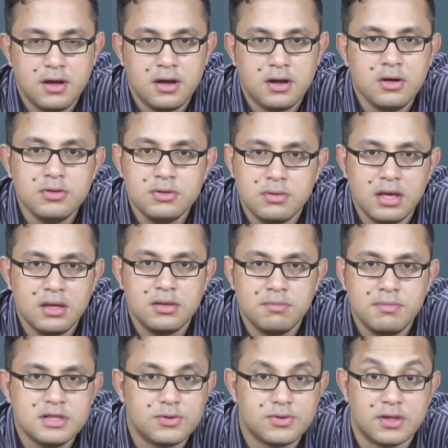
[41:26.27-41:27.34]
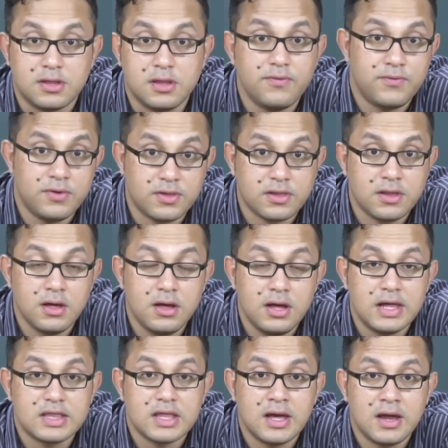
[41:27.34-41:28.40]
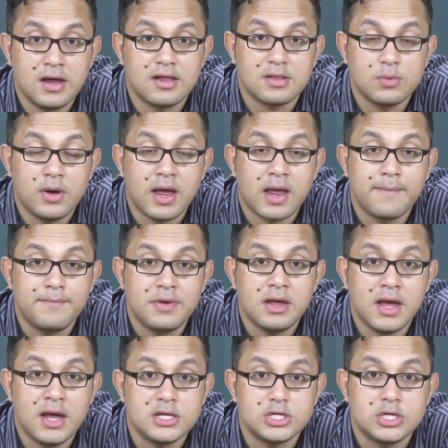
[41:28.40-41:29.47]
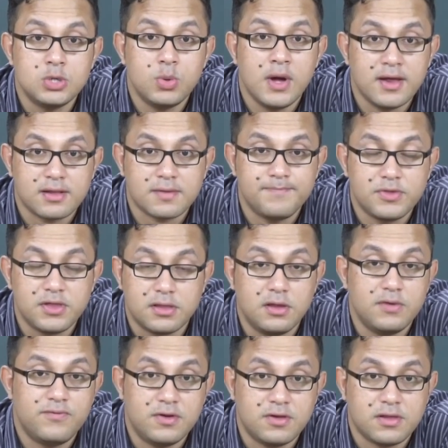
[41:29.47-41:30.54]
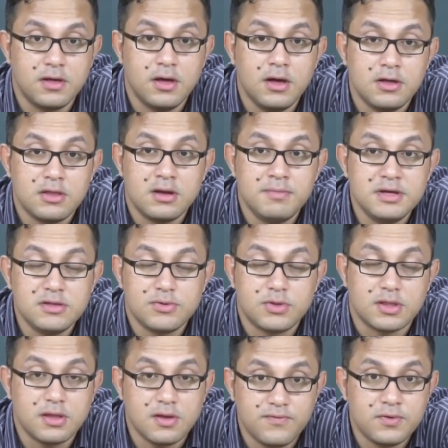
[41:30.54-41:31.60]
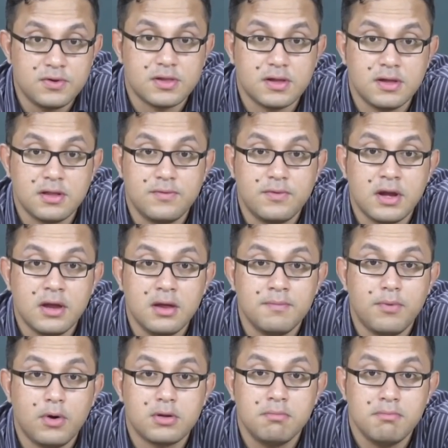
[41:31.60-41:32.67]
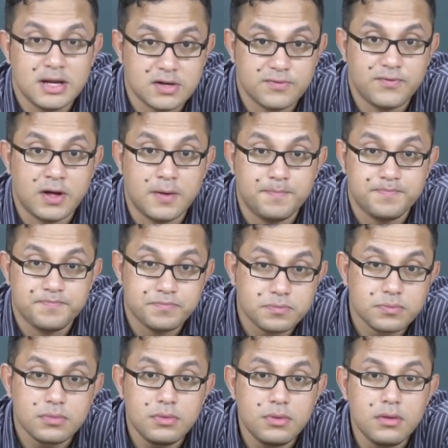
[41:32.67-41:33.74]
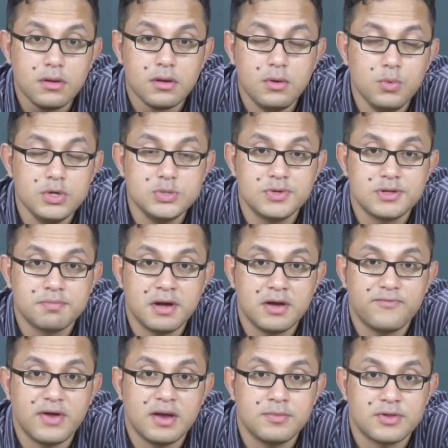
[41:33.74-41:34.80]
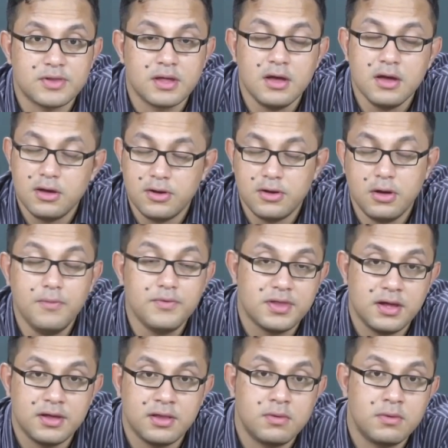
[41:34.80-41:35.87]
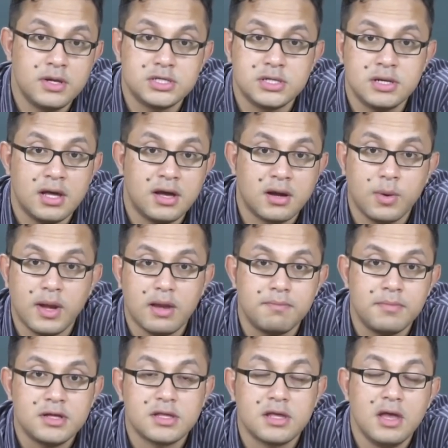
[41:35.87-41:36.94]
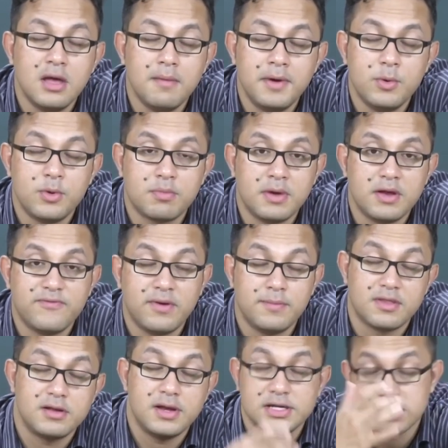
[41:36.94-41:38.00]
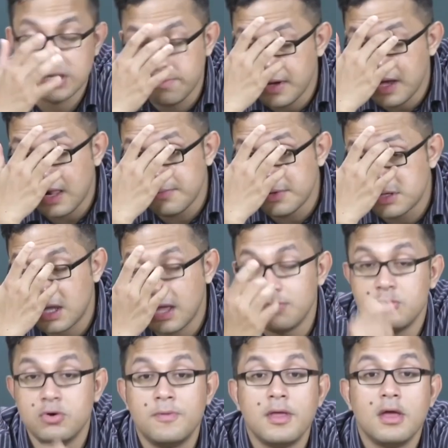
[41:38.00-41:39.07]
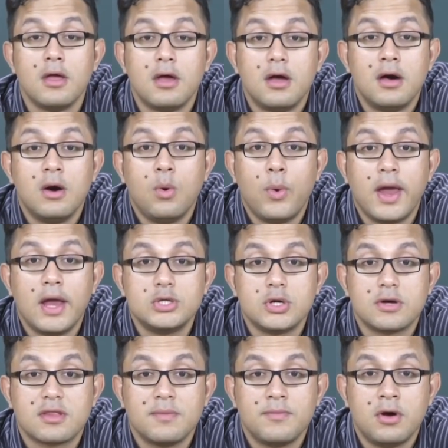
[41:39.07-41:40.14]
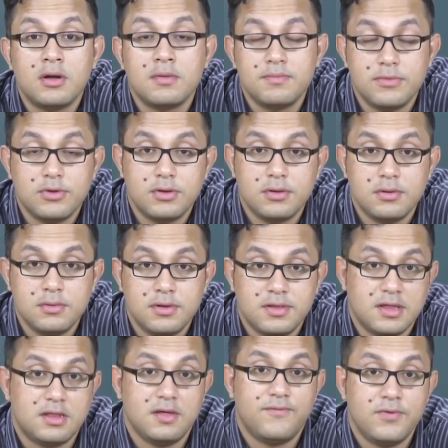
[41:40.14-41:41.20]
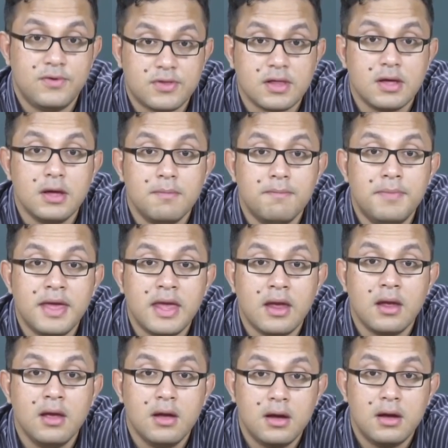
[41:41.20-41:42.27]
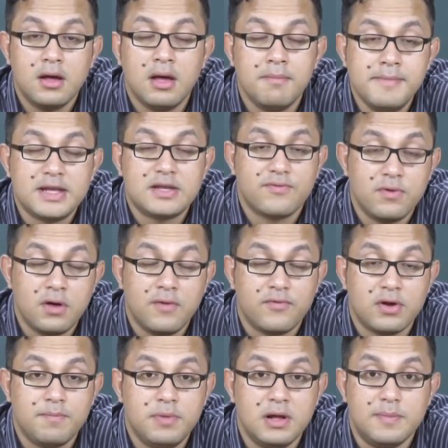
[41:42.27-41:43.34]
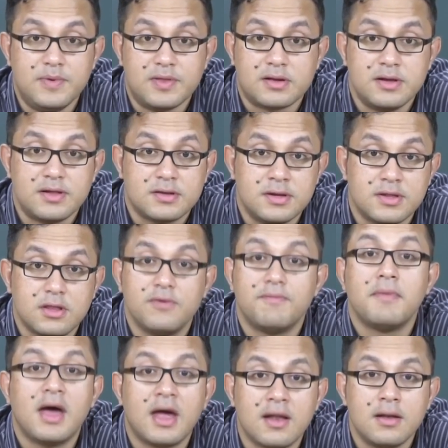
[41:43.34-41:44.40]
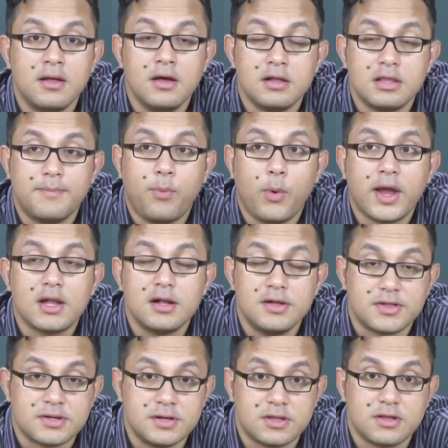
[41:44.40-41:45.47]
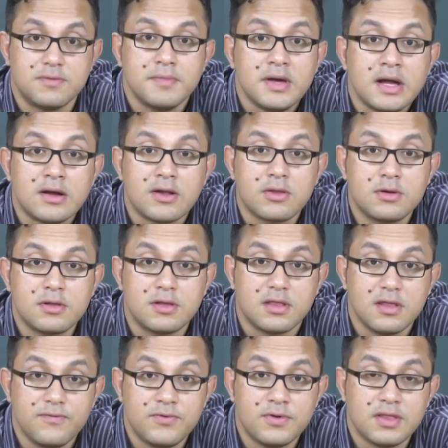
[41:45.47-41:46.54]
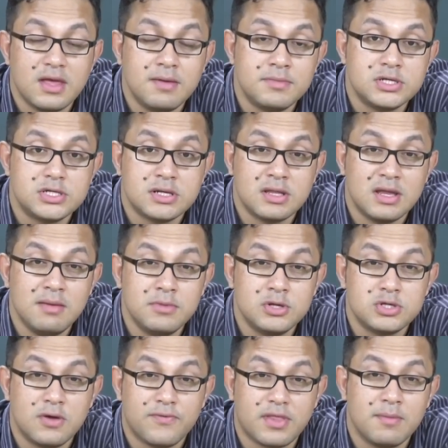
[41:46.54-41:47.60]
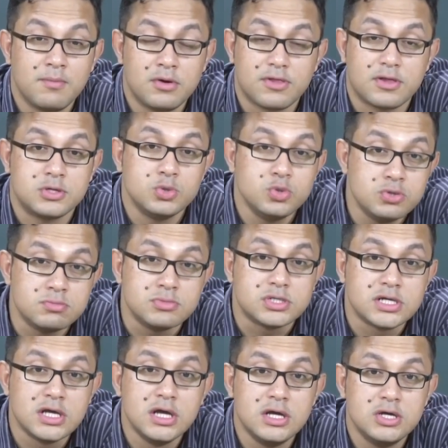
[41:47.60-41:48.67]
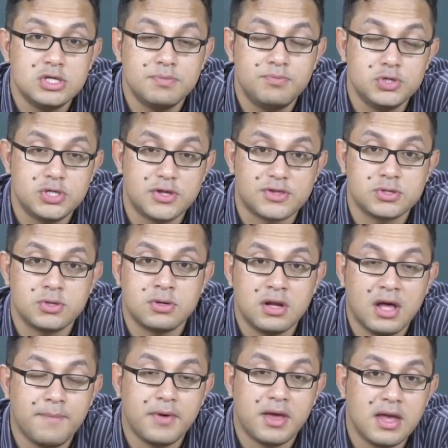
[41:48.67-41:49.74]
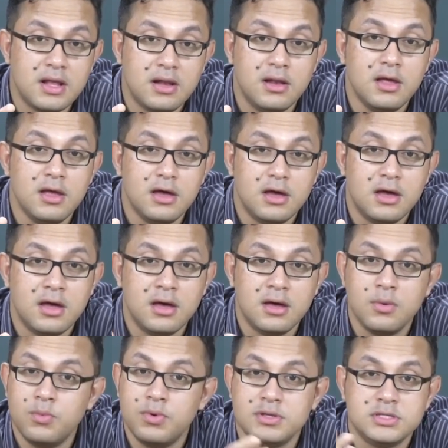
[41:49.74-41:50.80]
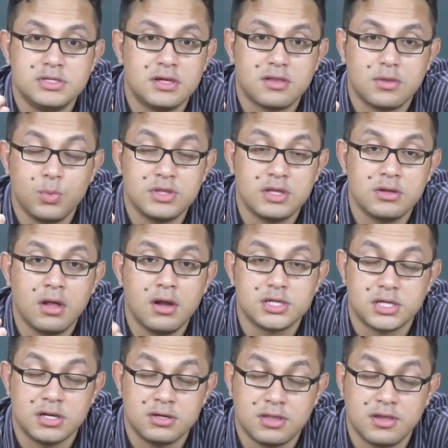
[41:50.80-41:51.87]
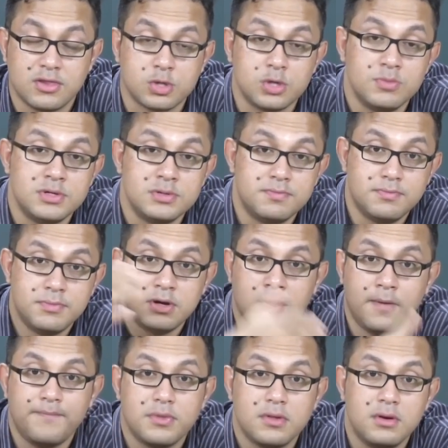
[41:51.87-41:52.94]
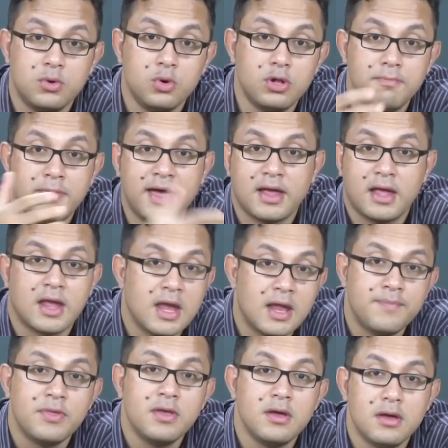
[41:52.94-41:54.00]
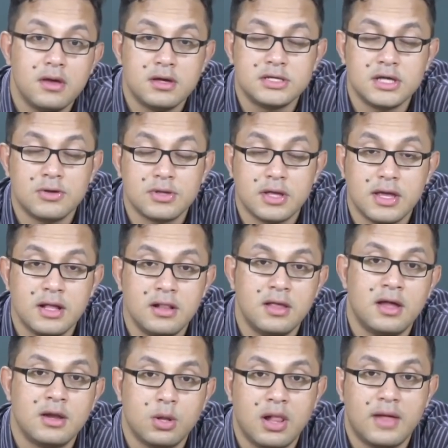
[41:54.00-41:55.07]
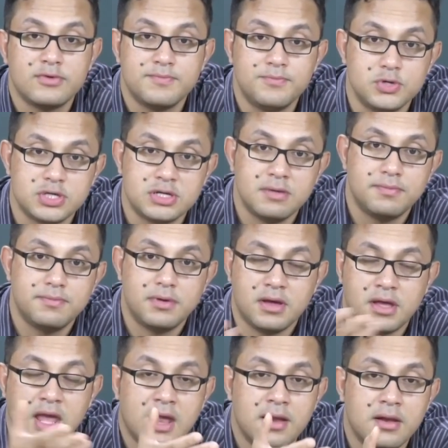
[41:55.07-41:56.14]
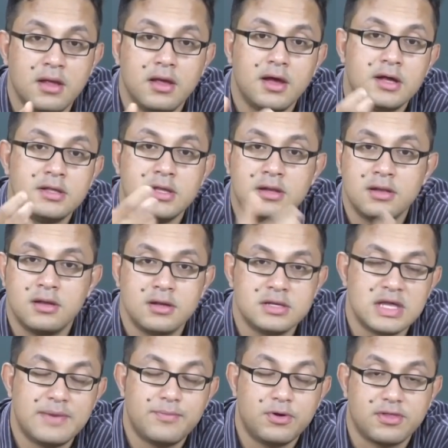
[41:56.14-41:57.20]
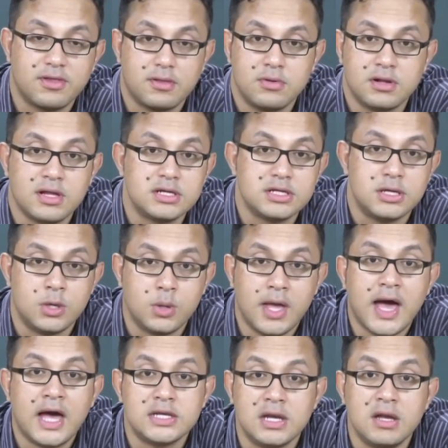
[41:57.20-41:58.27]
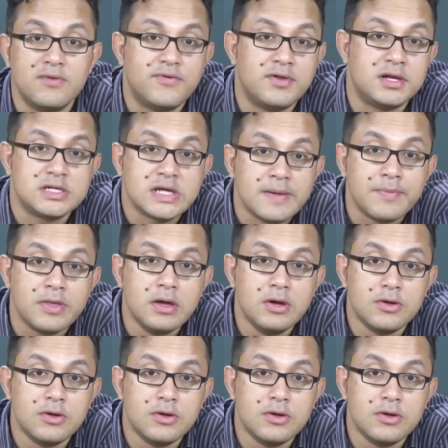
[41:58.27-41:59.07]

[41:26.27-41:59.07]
You know, in the middle Sisyphus, S-I-S-Y-P-H-U-S, Sisyphus. So the myth of Sisyphus is a very important metaphor, which was made famous. Uh, obviously, it's originally a Greek myth, but it was made famous later by Albert Camus, uh, where he talks about the Sisyphus being uh, a metaphor for the purposelessness of man, the pointlessness of man. So the Sisyphus image is an image of someone who's doomed to push a stone up a hill uh, with just with the knowledge that the stone will, you know, roll back again uh, down the hill and you'll have to push it up again and then the entire process will continue ad infinitum.